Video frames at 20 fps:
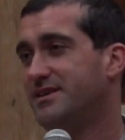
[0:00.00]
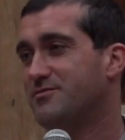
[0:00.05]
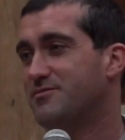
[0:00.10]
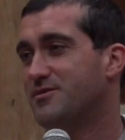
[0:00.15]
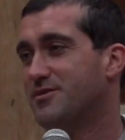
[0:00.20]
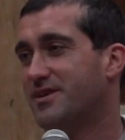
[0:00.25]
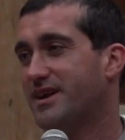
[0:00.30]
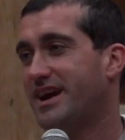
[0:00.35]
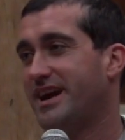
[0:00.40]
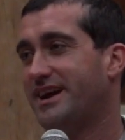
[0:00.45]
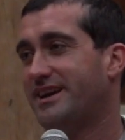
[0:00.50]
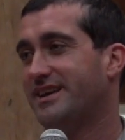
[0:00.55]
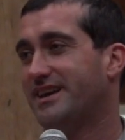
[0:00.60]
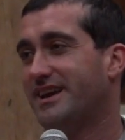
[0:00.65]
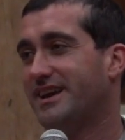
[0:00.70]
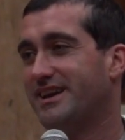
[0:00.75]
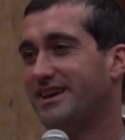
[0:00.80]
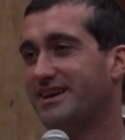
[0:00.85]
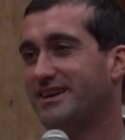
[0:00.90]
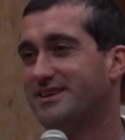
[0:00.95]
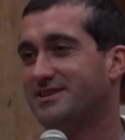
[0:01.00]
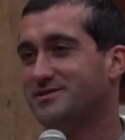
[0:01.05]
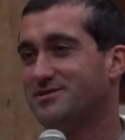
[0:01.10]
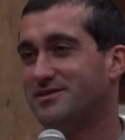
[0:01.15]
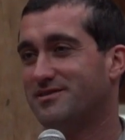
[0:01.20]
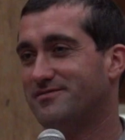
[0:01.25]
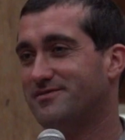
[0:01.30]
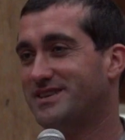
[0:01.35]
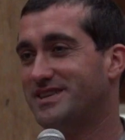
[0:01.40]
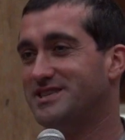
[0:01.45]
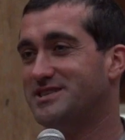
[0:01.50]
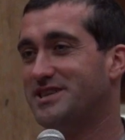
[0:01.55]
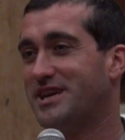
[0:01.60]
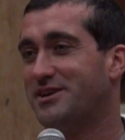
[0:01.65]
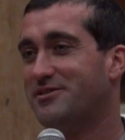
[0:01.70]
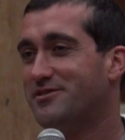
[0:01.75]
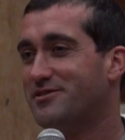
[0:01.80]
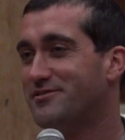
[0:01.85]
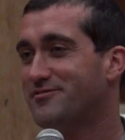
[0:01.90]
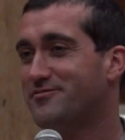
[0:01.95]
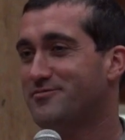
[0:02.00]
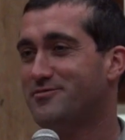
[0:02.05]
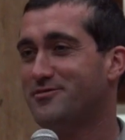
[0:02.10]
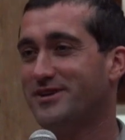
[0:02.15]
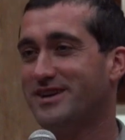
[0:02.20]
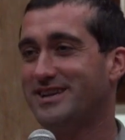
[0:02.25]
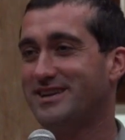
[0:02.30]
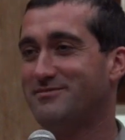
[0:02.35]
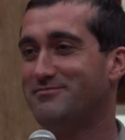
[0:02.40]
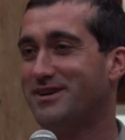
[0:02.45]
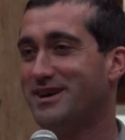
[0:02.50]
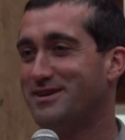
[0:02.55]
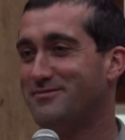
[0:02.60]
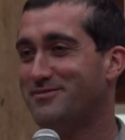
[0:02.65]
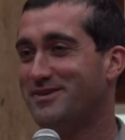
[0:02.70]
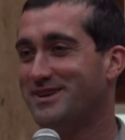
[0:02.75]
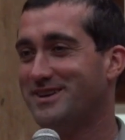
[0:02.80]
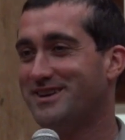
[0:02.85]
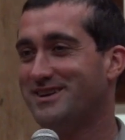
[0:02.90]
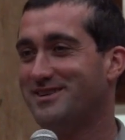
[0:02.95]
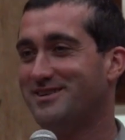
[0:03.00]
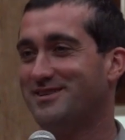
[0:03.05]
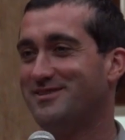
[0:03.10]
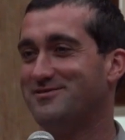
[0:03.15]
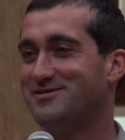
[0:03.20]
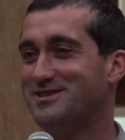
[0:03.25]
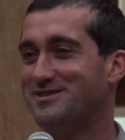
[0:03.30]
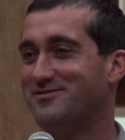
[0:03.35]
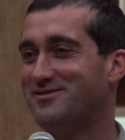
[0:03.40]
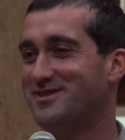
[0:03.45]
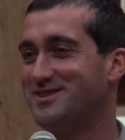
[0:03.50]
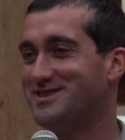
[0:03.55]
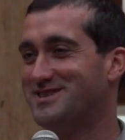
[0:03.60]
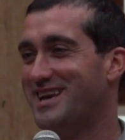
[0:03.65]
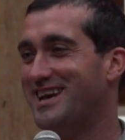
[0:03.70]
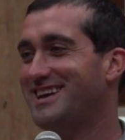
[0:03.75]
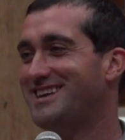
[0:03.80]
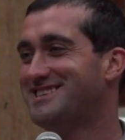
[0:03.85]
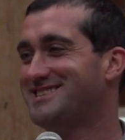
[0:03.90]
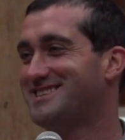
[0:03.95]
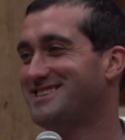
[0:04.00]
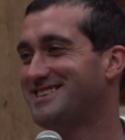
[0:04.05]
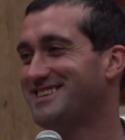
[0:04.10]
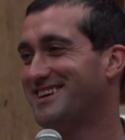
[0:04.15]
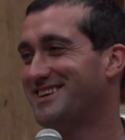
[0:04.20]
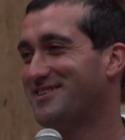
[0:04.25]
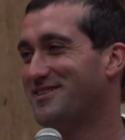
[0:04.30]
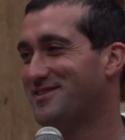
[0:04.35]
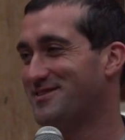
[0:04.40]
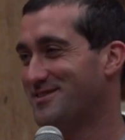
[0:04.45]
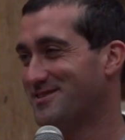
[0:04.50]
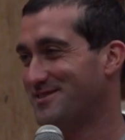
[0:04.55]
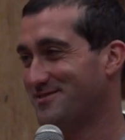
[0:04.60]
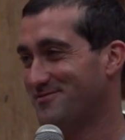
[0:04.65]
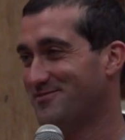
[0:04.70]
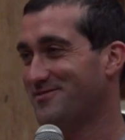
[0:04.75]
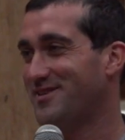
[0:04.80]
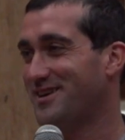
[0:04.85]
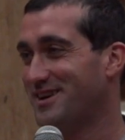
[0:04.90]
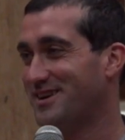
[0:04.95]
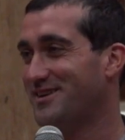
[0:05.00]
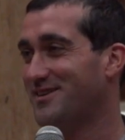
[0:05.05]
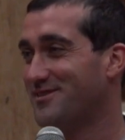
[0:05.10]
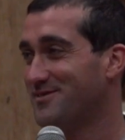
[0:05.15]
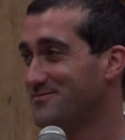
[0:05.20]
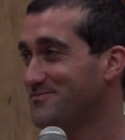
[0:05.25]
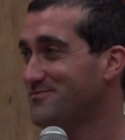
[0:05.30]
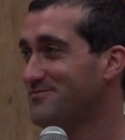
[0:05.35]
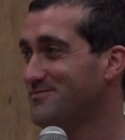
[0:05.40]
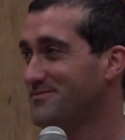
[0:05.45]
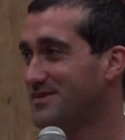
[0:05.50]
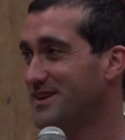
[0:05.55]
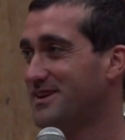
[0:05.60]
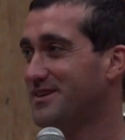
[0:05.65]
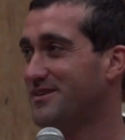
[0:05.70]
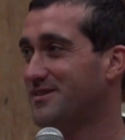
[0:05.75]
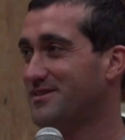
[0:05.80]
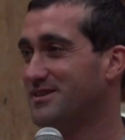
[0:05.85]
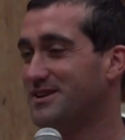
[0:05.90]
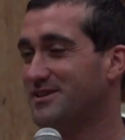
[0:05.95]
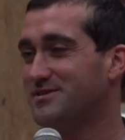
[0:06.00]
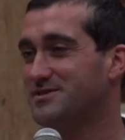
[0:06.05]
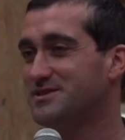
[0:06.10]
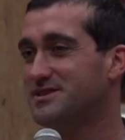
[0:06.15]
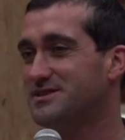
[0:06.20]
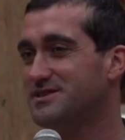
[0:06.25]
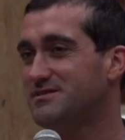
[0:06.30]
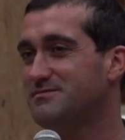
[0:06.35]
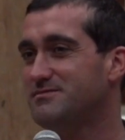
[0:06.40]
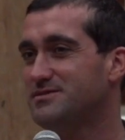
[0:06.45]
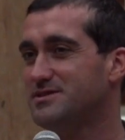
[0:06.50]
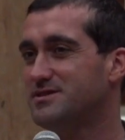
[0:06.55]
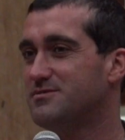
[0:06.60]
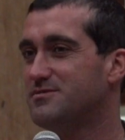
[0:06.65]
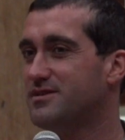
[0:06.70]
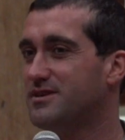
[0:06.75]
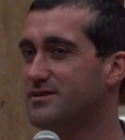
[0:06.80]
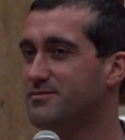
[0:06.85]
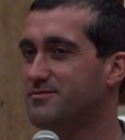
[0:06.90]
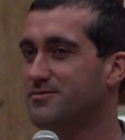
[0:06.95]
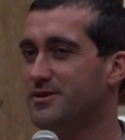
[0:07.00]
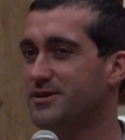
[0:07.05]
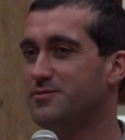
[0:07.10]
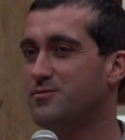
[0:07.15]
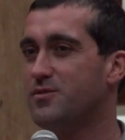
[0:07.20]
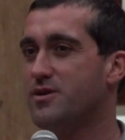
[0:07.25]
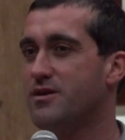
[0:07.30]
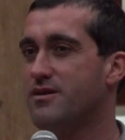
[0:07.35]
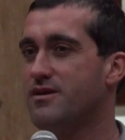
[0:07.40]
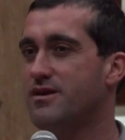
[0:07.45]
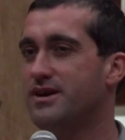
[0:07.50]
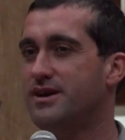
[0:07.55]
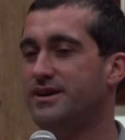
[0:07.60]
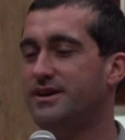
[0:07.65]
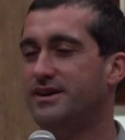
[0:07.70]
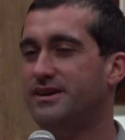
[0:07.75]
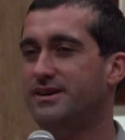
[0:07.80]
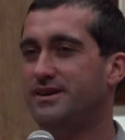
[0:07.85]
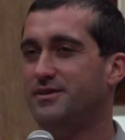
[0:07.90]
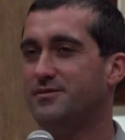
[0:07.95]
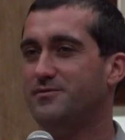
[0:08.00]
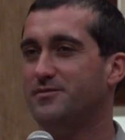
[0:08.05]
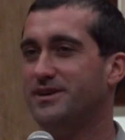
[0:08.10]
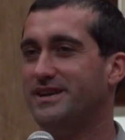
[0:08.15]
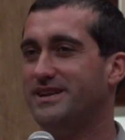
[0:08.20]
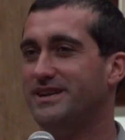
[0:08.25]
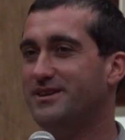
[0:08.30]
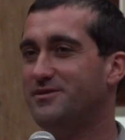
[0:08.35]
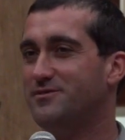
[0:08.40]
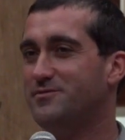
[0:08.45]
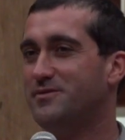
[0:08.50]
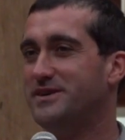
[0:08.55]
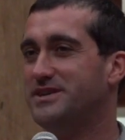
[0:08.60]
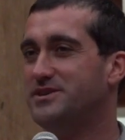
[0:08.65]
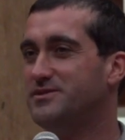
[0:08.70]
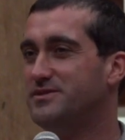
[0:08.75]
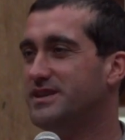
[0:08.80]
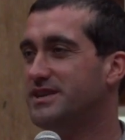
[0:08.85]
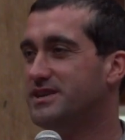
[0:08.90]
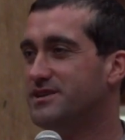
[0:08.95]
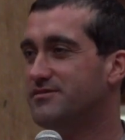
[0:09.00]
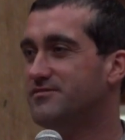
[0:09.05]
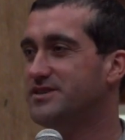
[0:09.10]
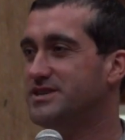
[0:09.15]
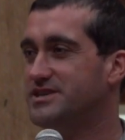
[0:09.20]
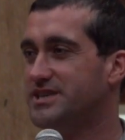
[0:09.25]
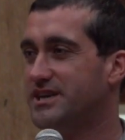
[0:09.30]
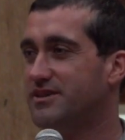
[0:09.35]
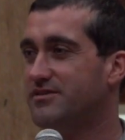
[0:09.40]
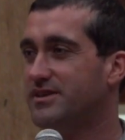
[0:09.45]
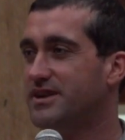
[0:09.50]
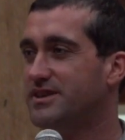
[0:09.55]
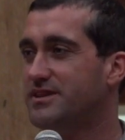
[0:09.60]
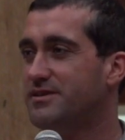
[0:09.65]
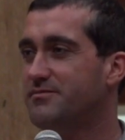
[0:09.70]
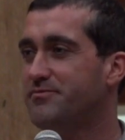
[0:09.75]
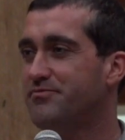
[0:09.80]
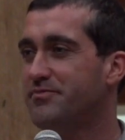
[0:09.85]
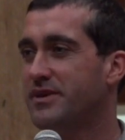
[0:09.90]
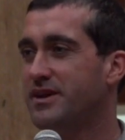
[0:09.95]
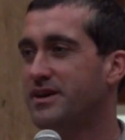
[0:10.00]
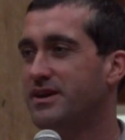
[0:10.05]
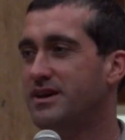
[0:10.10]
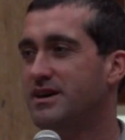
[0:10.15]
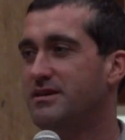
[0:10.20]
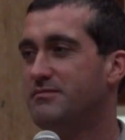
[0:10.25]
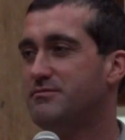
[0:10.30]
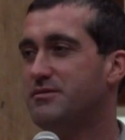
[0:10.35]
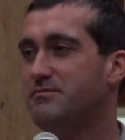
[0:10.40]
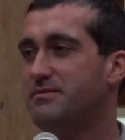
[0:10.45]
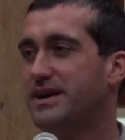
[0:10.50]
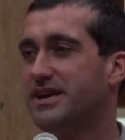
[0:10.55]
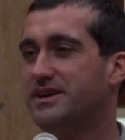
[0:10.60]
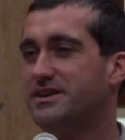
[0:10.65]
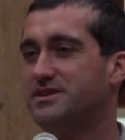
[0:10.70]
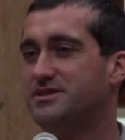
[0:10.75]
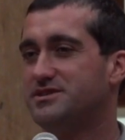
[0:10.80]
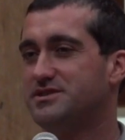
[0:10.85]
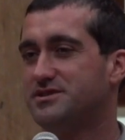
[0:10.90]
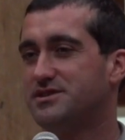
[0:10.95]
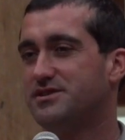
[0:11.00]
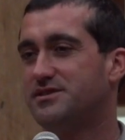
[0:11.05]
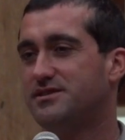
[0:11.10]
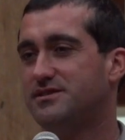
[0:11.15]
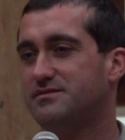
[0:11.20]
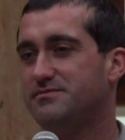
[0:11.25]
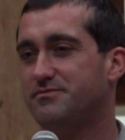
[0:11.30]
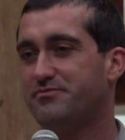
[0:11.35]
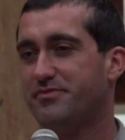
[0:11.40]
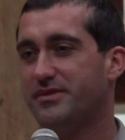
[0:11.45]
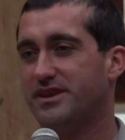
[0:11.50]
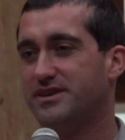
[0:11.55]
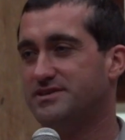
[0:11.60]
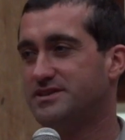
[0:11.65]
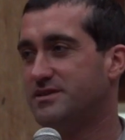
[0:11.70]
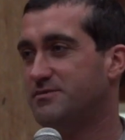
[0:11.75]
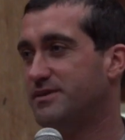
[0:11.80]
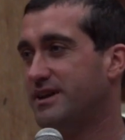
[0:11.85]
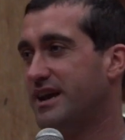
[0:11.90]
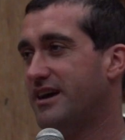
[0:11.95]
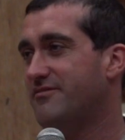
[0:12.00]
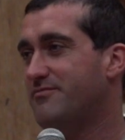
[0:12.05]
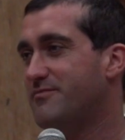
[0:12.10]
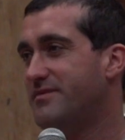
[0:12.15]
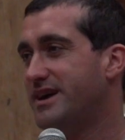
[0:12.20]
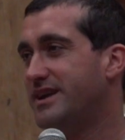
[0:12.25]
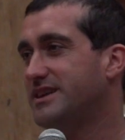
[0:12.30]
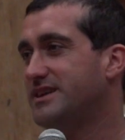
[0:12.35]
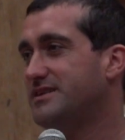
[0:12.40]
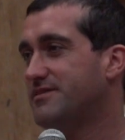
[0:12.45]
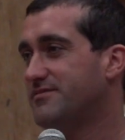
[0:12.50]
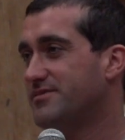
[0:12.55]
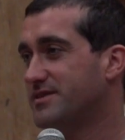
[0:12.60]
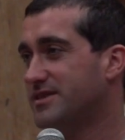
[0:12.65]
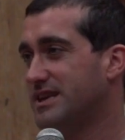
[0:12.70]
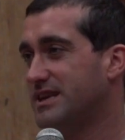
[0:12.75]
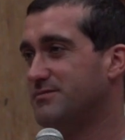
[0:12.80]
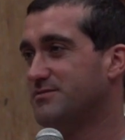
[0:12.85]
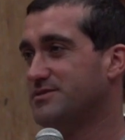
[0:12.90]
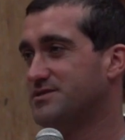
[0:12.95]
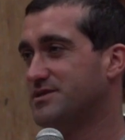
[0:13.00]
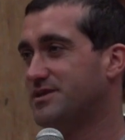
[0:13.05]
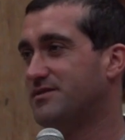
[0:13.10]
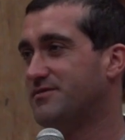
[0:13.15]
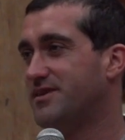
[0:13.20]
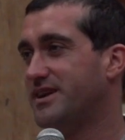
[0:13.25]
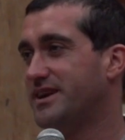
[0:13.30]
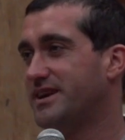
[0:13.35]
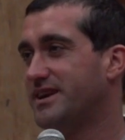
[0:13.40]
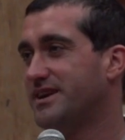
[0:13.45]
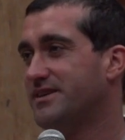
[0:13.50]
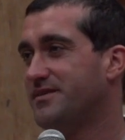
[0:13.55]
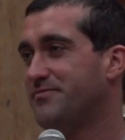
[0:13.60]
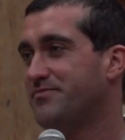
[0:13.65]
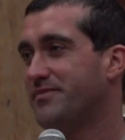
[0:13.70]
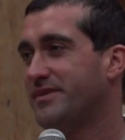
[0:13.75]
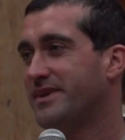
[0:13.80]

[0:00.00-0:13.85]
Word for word: we're at a sort of degenerative point, in my opinion, of civilization and our, and our, and our ecosystems. So we're at a point where we, need, we do need to regenerate them. But my concern is that we have many different labels already.